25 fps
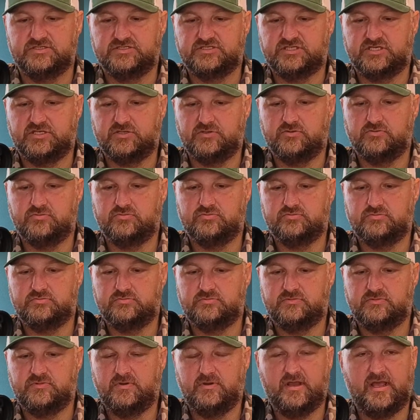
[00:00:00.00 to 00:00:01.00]
So
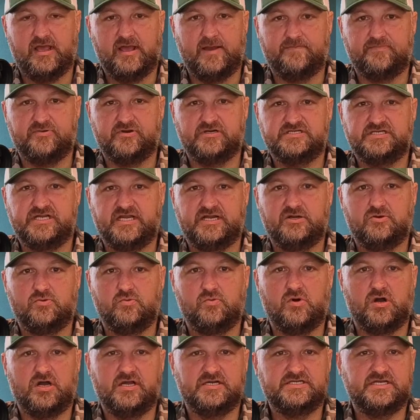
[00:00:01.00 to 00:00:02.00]
I appreciate you
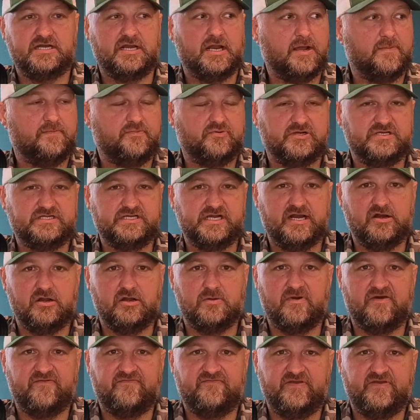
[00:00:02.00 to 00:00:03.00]
watching. I appreciate
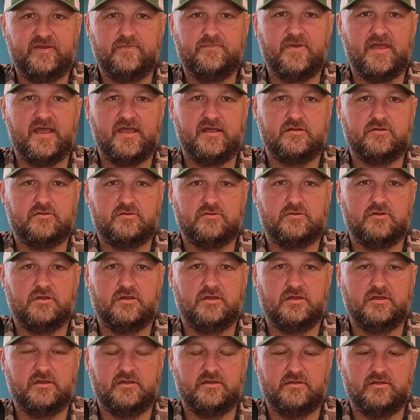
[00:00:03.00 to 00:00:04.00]
all my feedback,
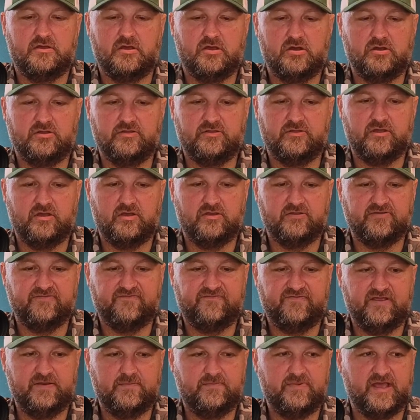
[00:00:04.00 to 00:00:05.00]
all
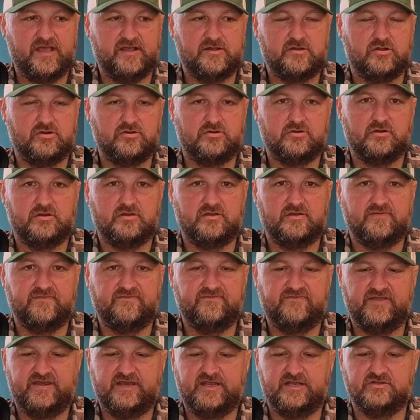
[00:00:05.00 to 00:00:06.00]
the feedback on
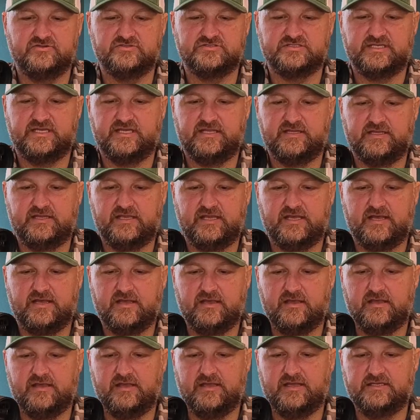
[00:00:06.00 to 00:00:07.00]
videos lately.
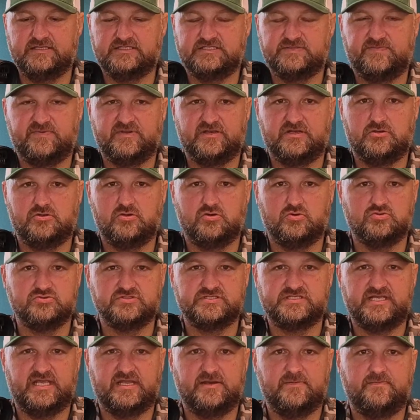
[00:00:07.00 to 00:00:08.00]
It's been cool
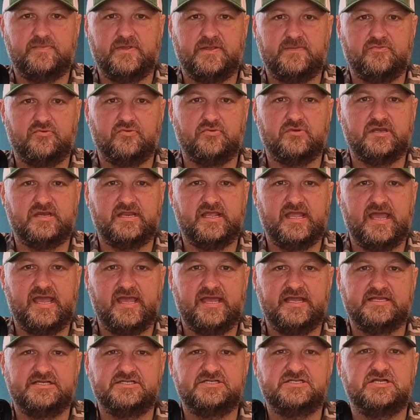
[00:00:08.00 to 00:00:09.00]
seeing people
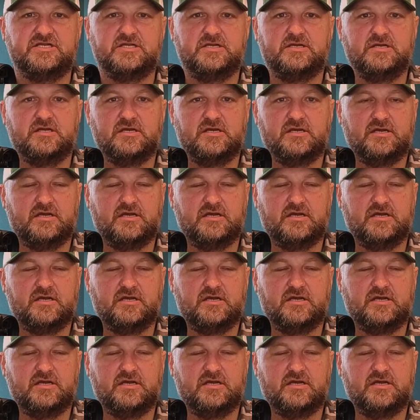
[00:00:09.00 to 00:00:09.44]
engage.